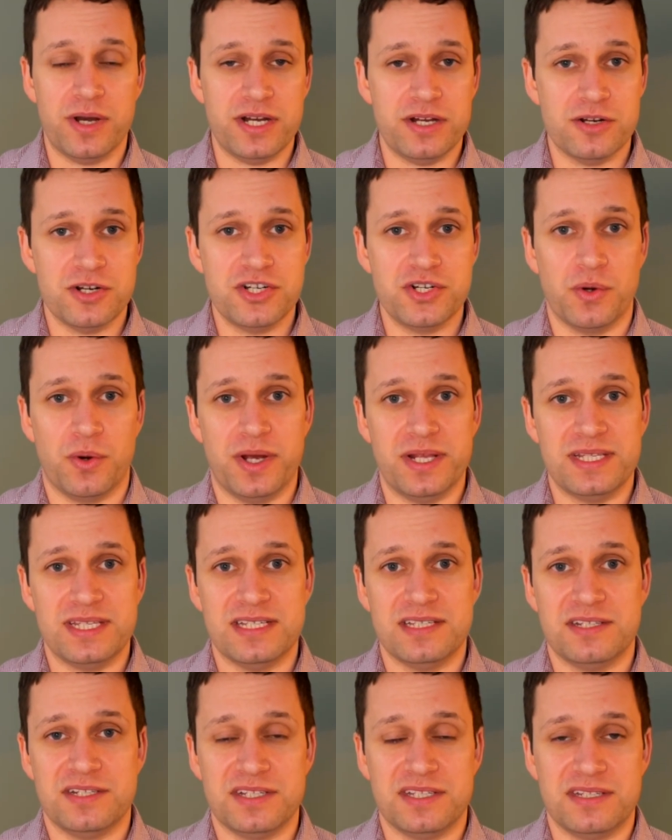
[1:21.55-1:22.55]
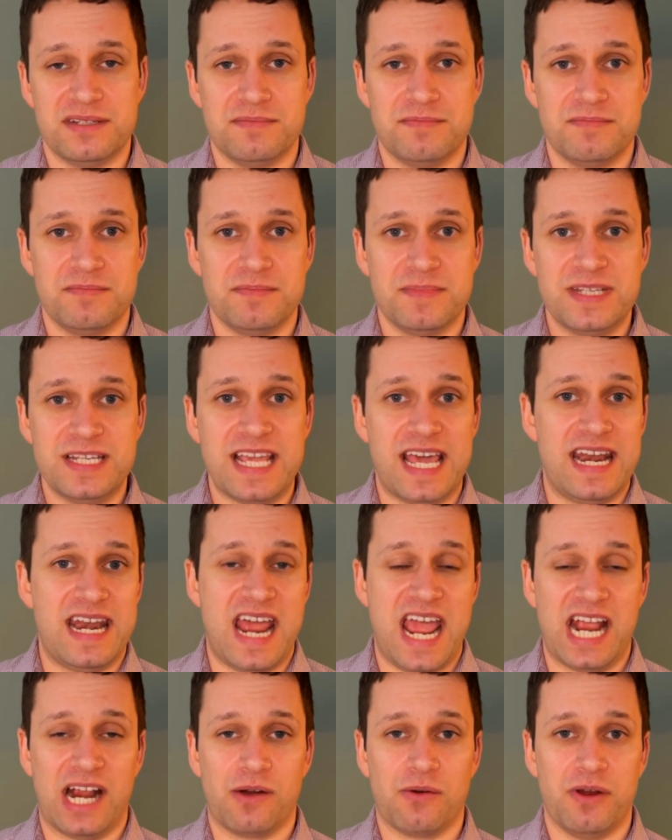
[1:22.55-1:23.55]
your joints is just getting
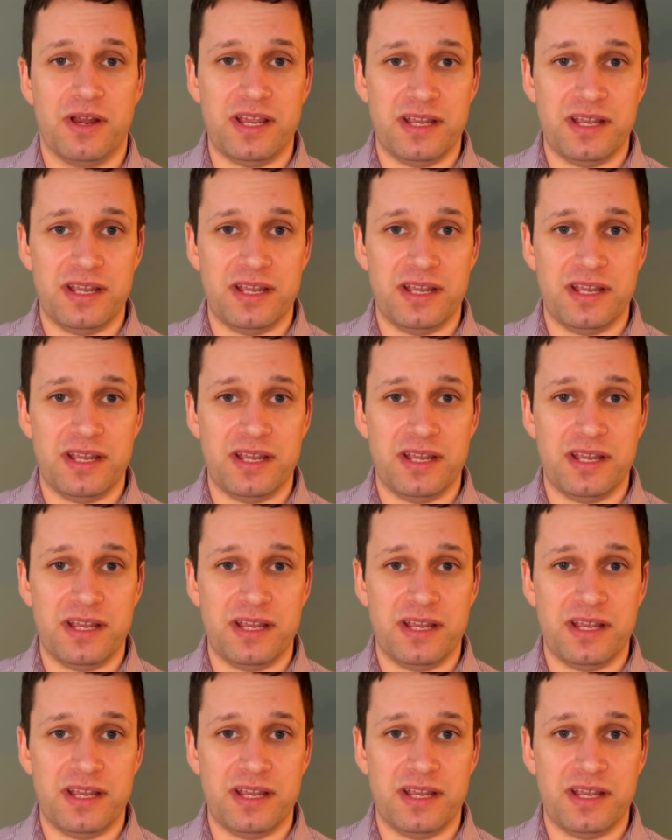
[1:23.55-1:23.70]
angry